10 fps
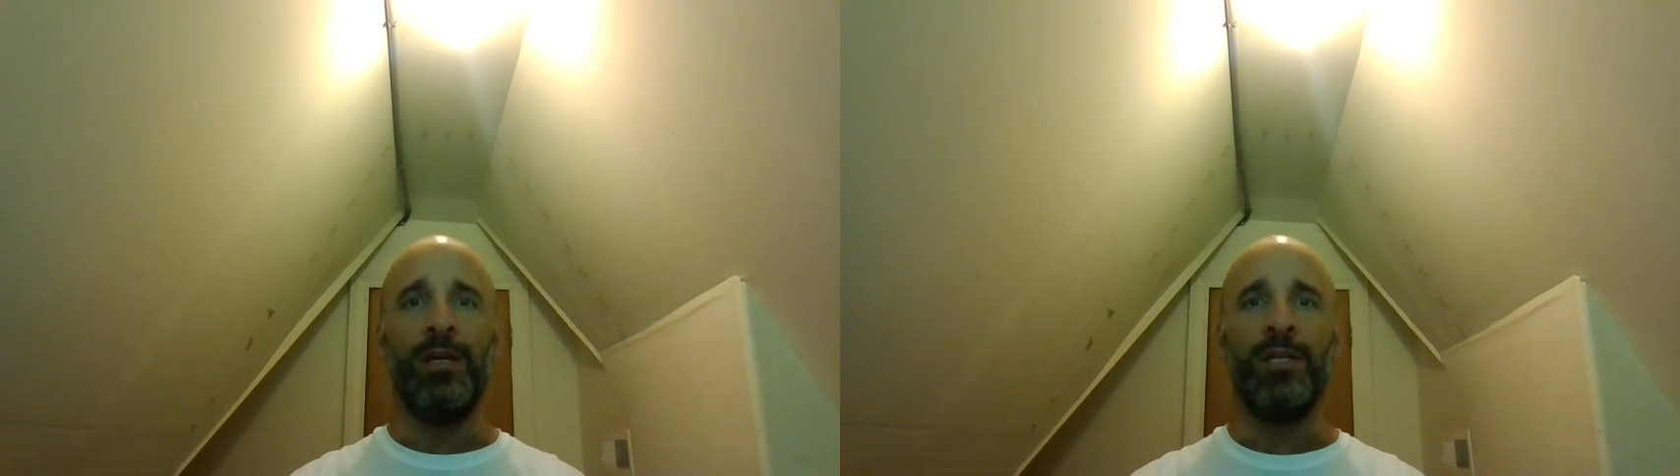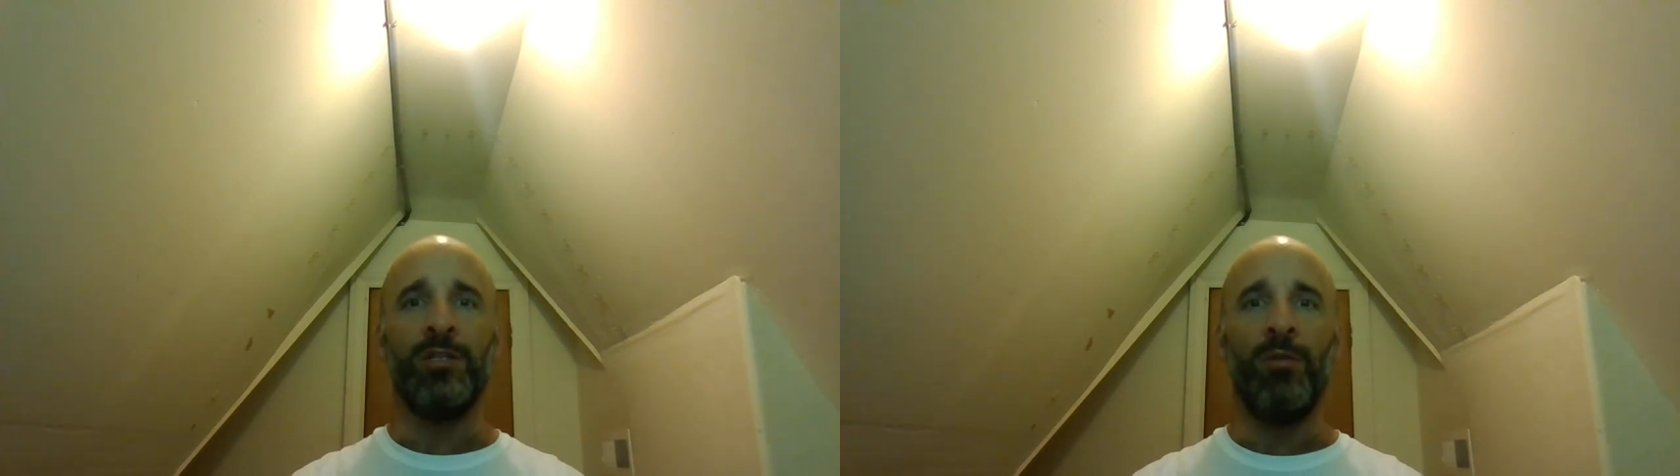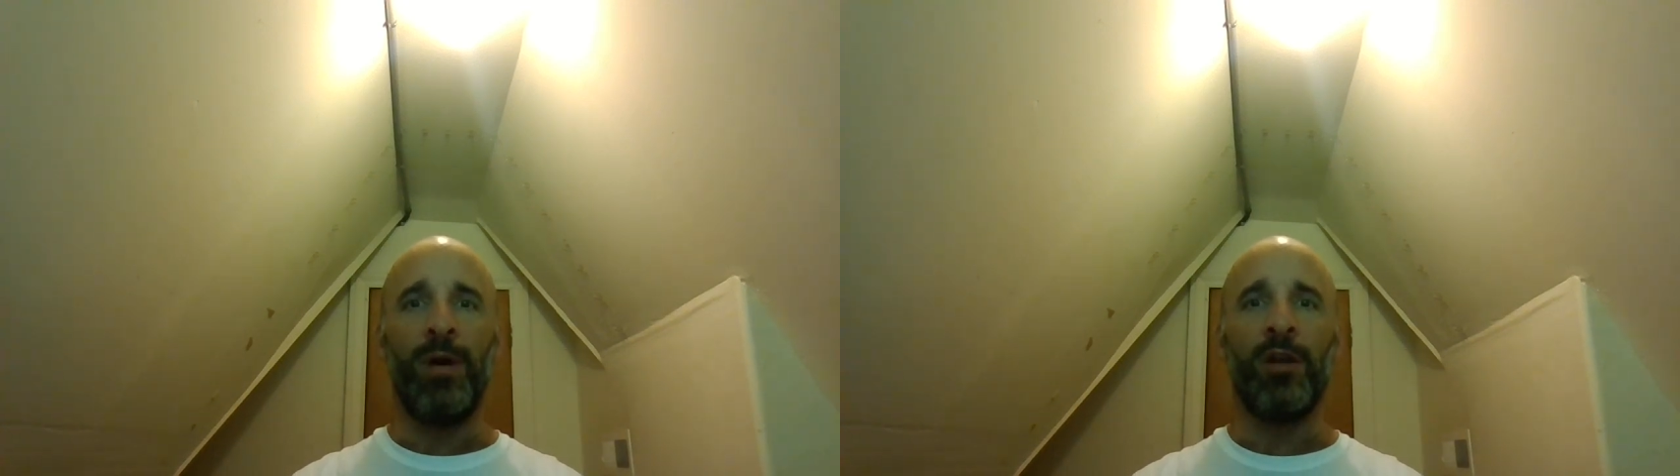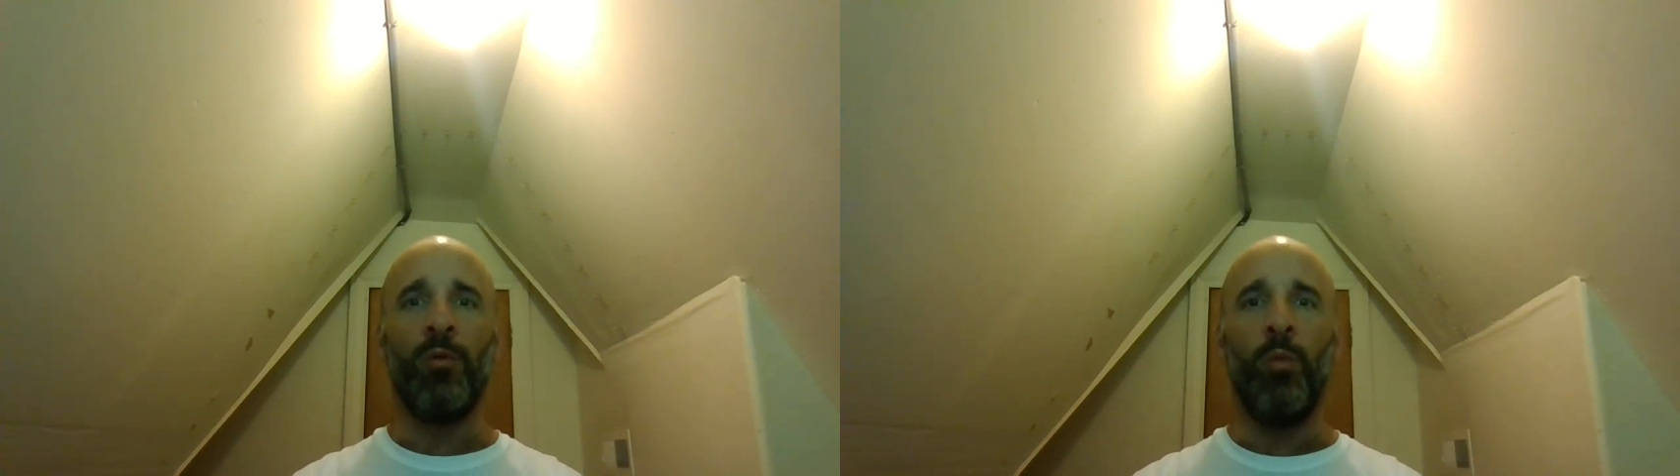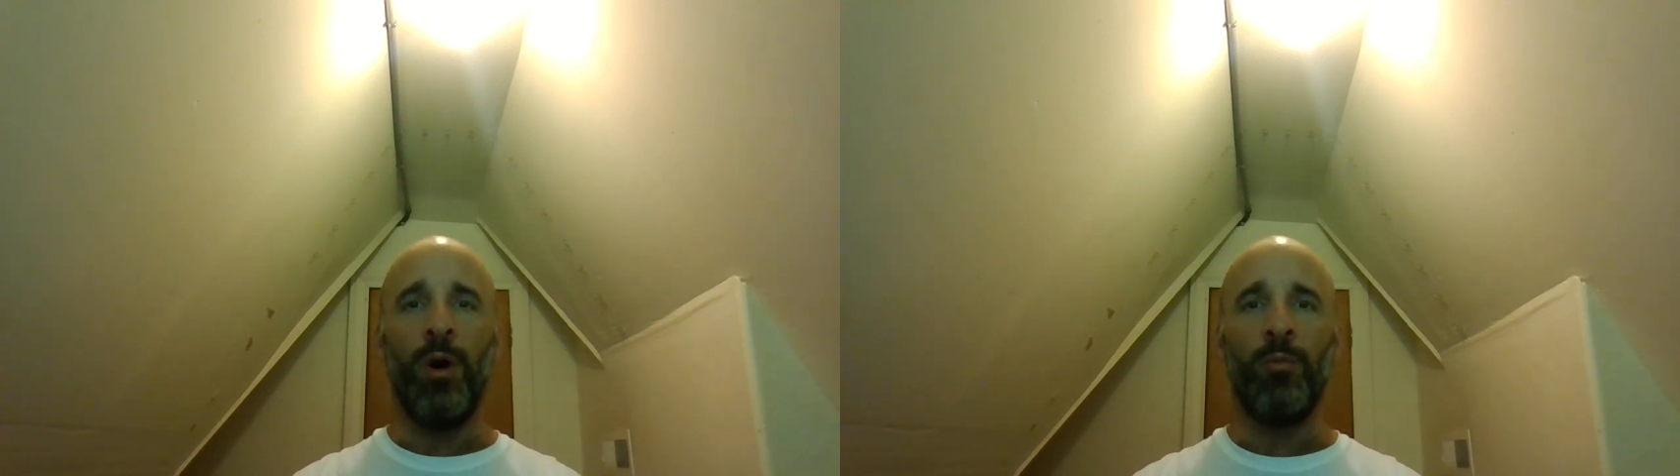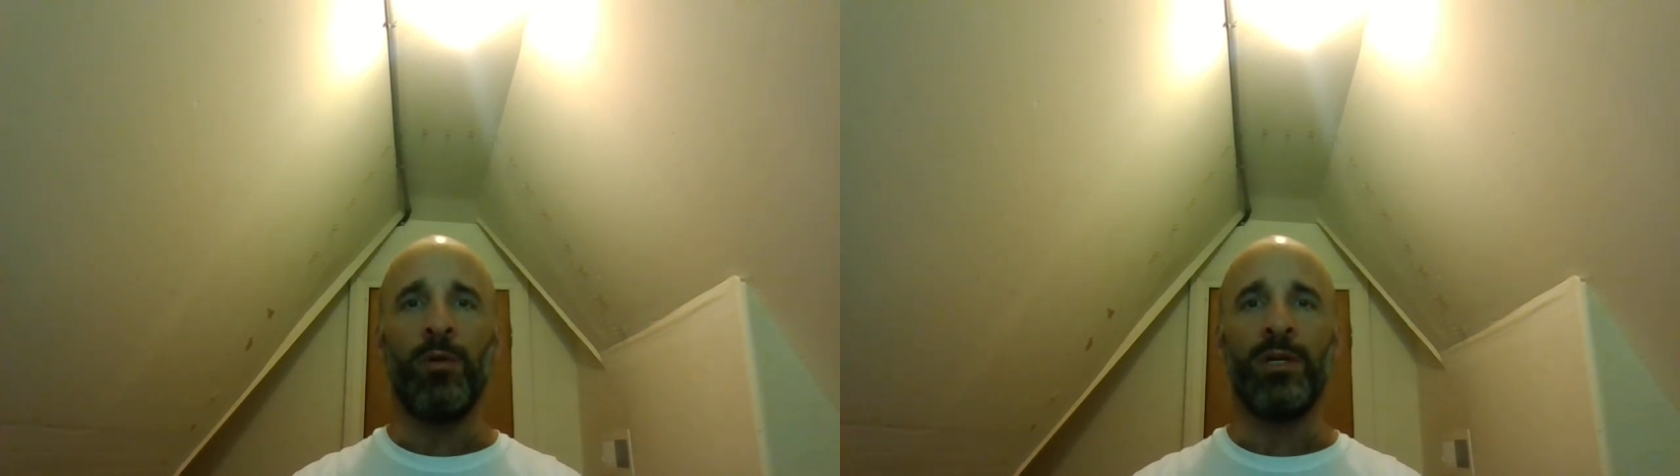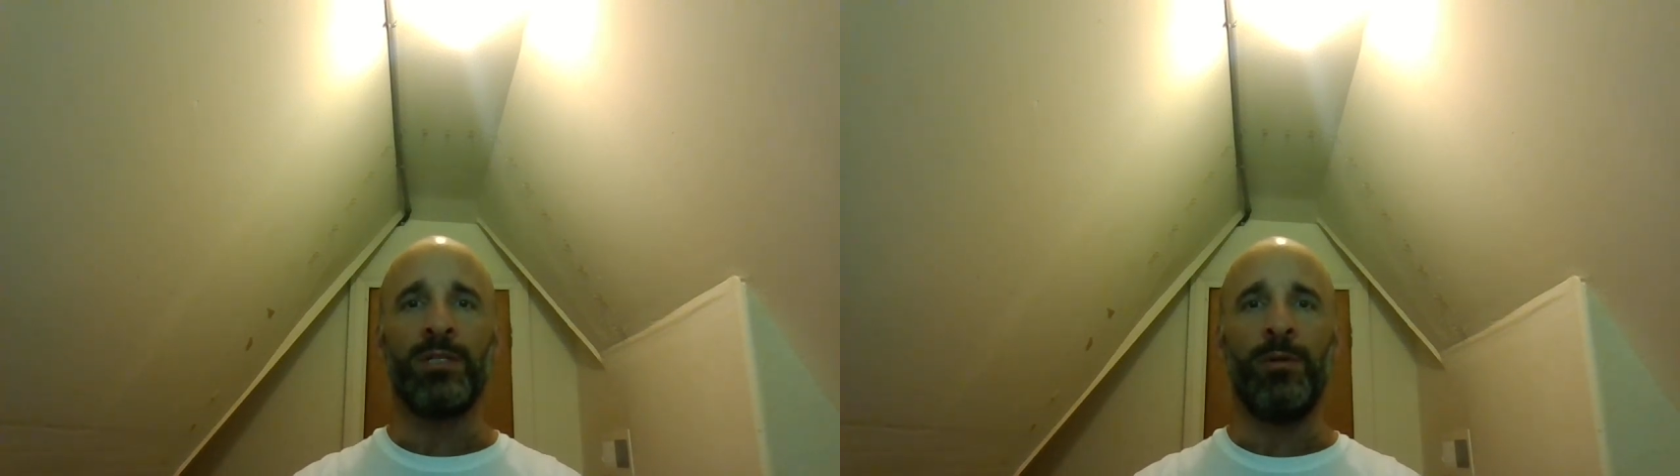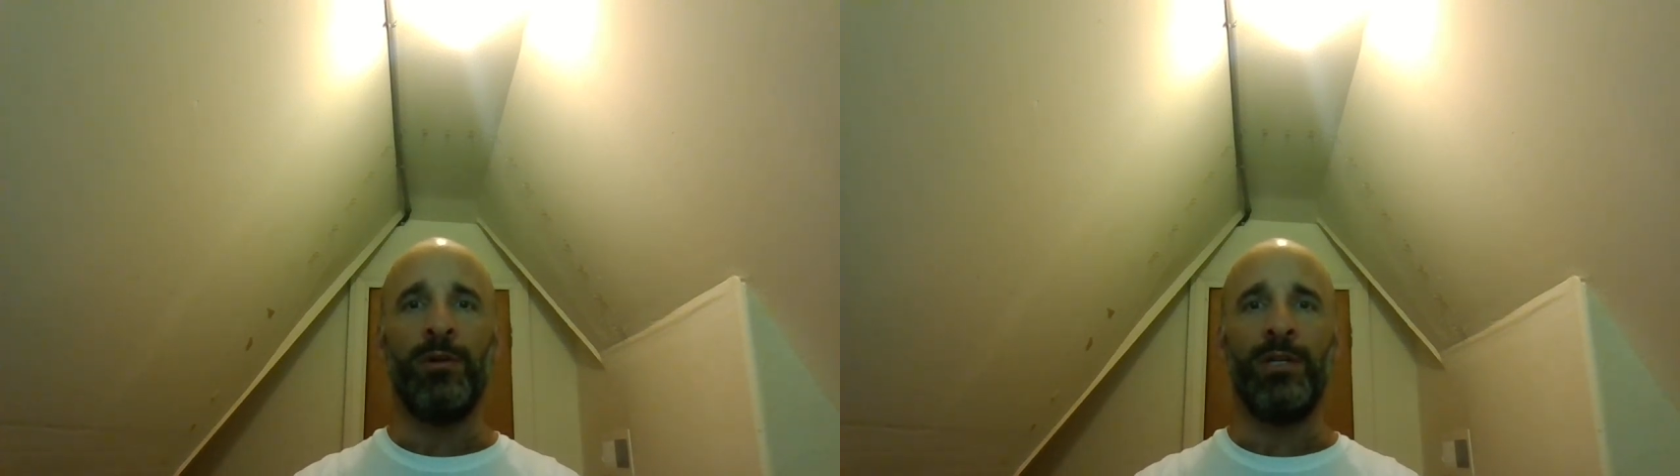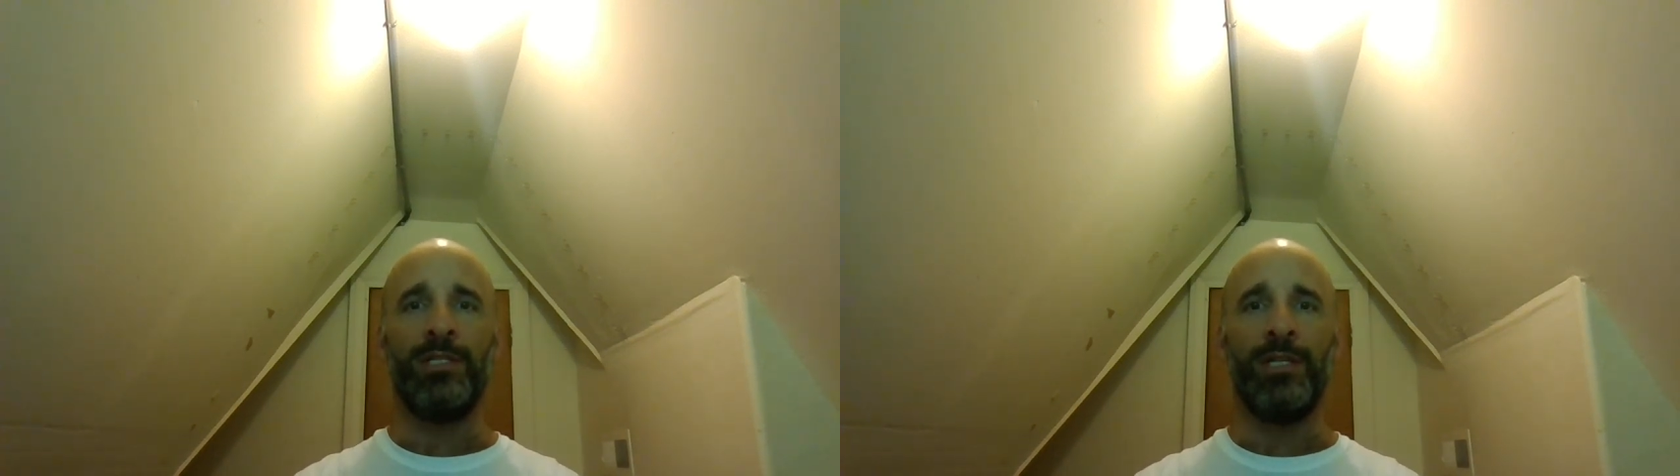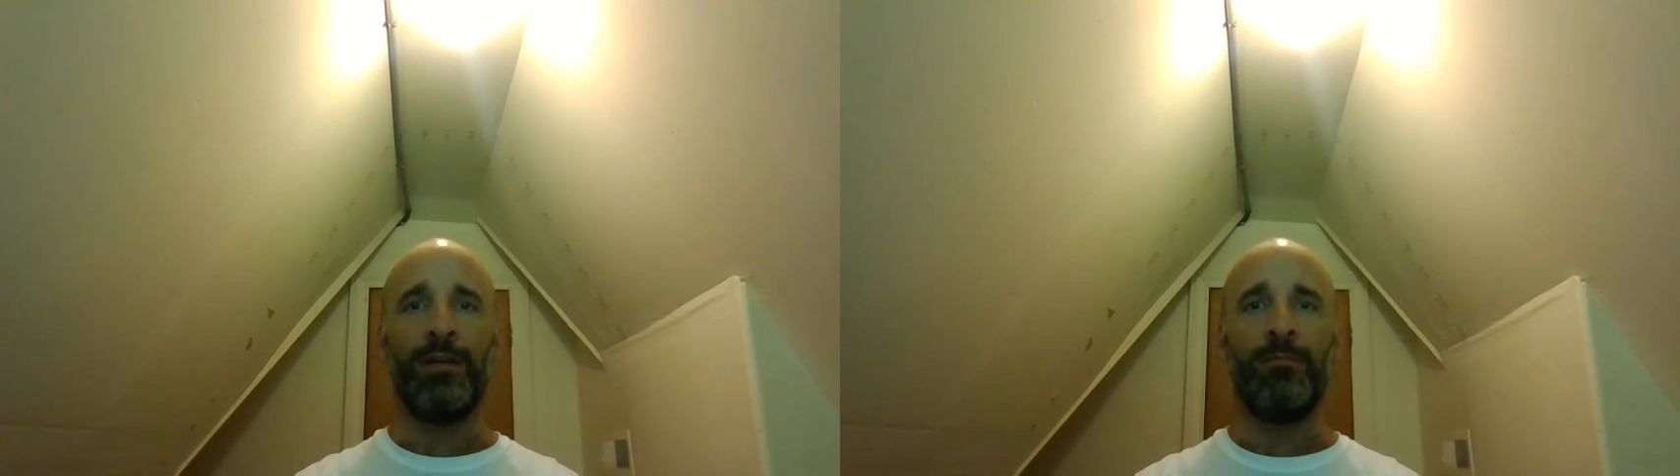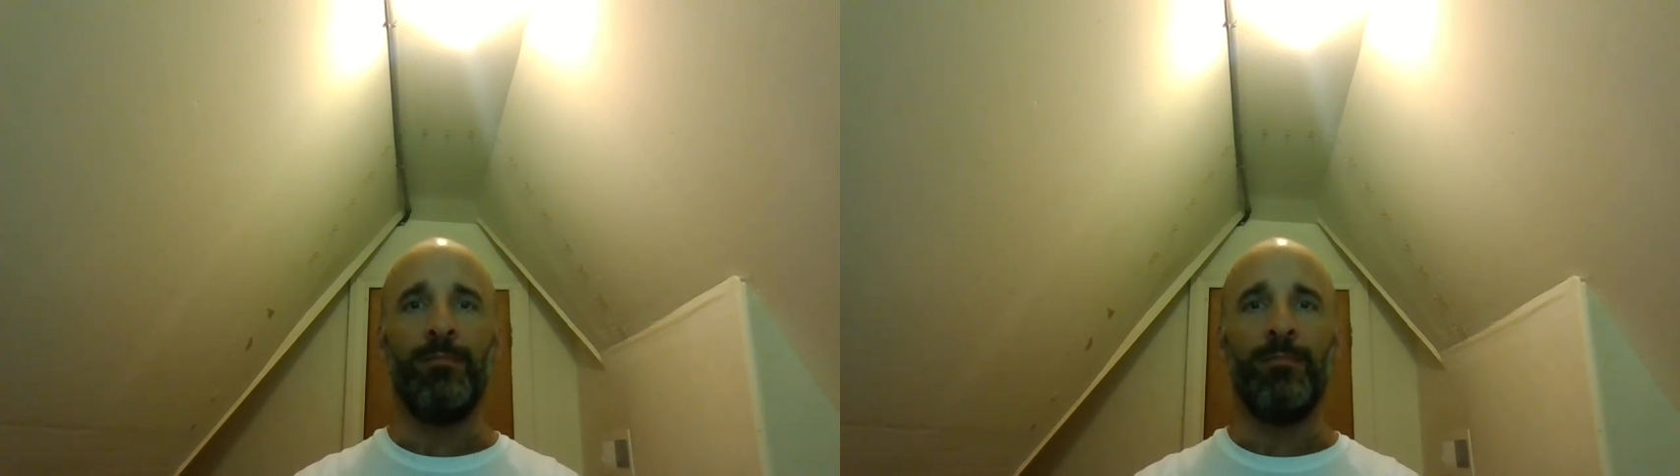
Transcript: is no matter what we're experiencing,